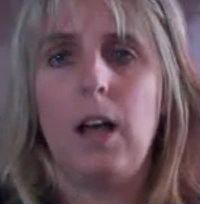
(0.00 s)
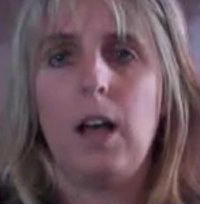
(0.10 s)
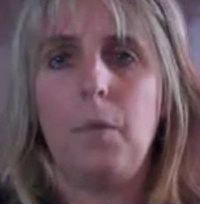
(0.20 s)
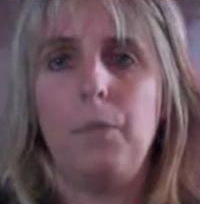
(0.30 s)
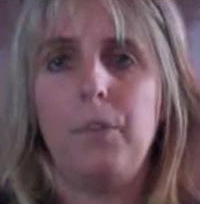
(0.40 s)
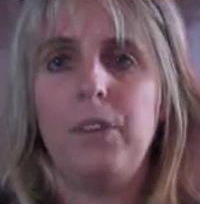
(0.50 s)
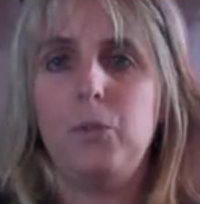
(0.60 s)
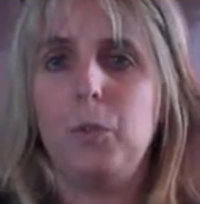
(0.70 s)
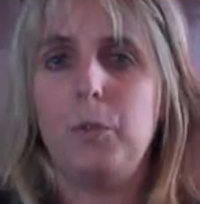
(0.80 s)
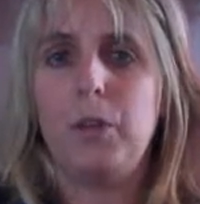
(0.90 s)
Um,
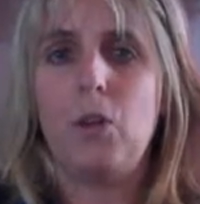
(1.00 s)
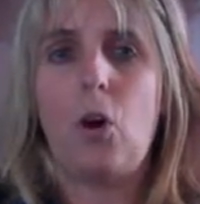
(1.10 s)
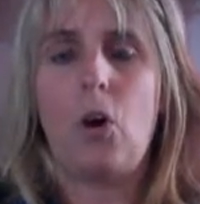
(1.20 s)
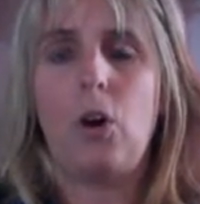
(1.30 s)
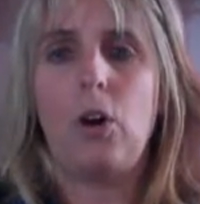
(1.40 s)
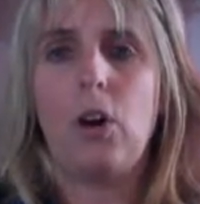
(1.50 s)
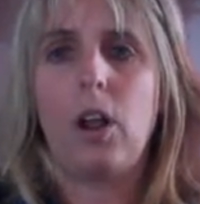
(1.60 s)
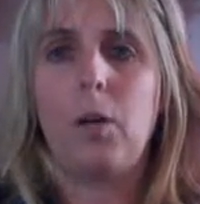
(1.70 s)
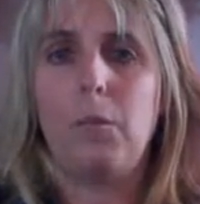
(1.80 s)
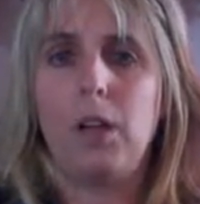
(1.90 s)
these women are
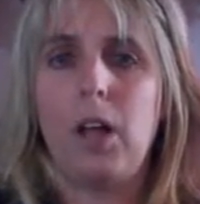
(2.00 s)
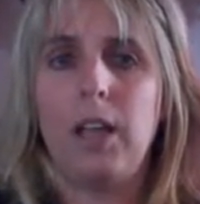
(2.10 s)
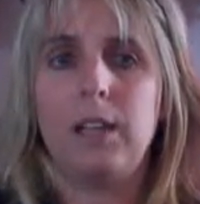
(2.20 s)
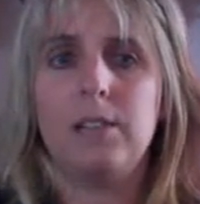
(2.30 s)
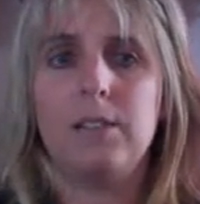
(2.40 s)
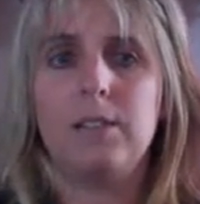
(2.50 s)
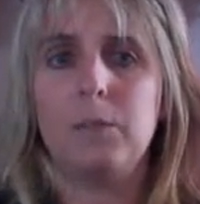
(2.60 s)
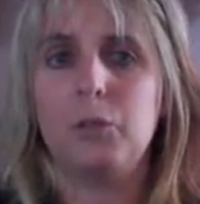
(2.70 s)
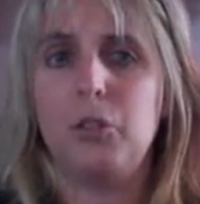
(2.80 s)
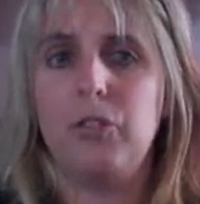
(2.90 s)
compliant,
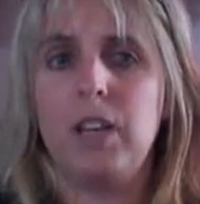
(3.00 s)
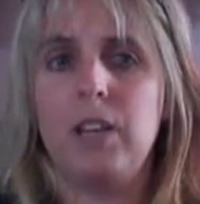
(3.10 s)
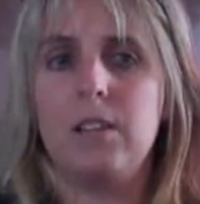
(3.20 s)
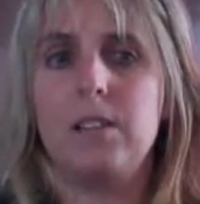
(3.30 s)
subservient,